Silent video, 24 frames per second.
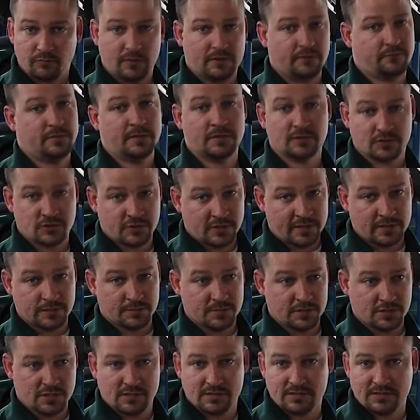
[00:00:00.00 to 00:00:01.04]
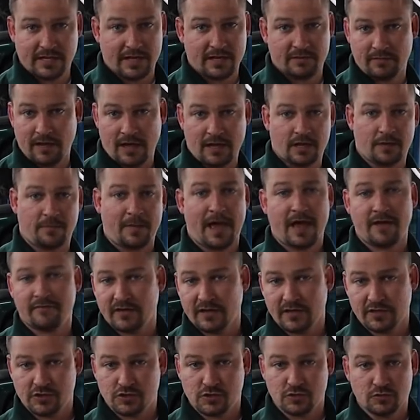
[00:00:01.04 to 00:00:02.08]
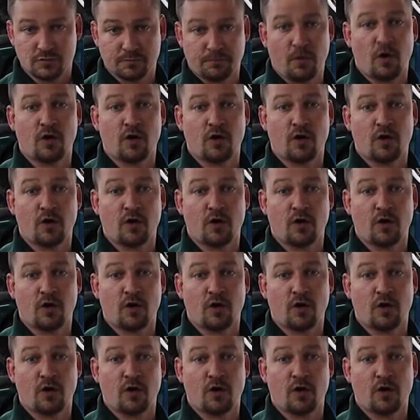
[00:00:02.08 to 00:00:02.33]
We've built transmissions that end up having issues.